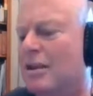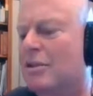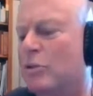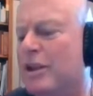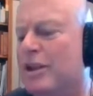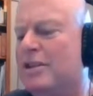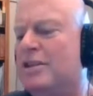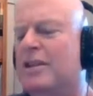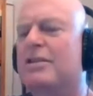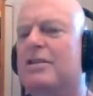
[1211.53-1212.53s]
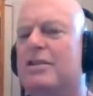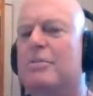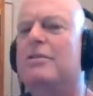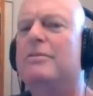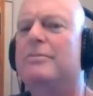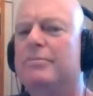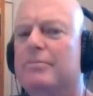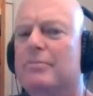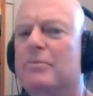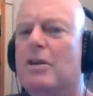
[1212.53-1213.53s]
20 cents a minute,
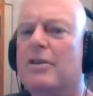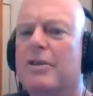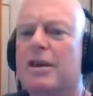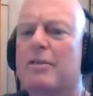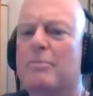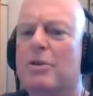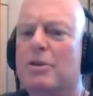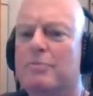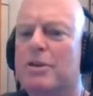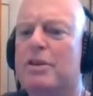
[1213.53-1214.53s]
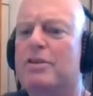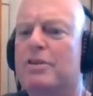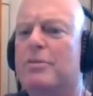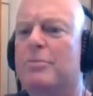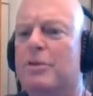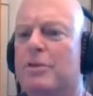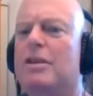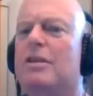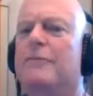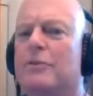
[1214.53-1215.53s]
there must be something
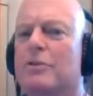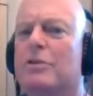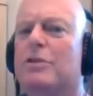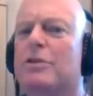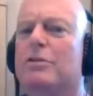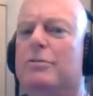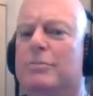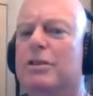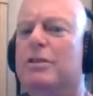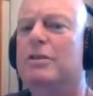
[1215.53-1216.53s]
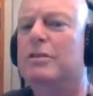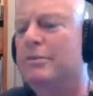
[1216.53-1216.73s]
in it for you and me.